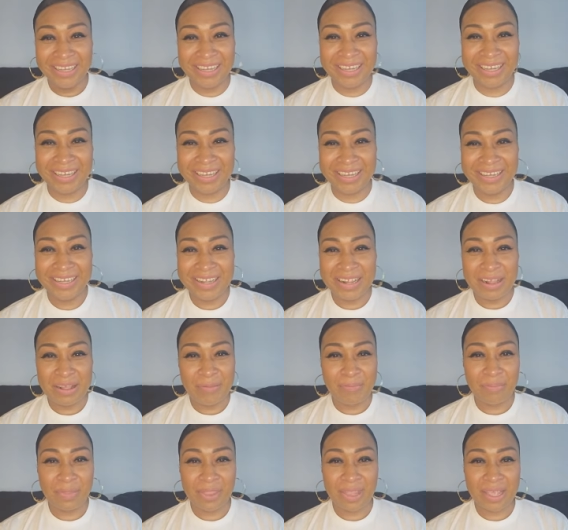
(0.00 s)

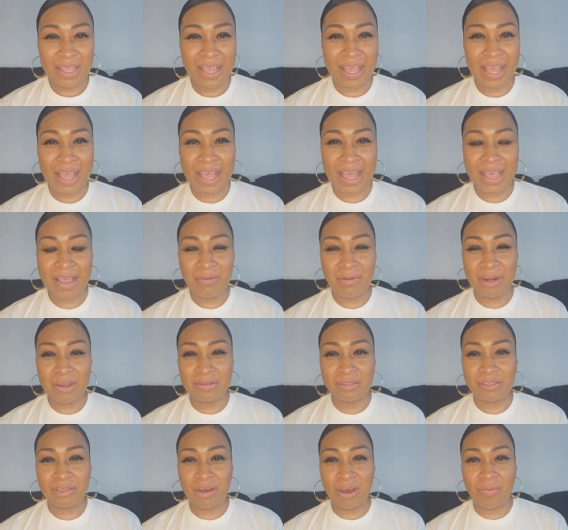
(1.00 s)
hey, what up,
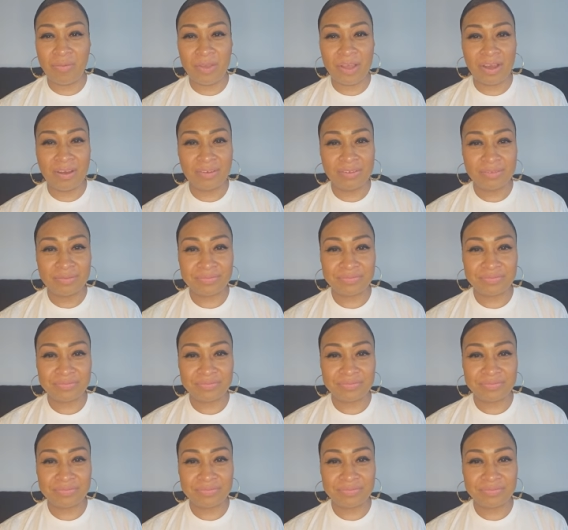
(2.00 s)
Scorpio?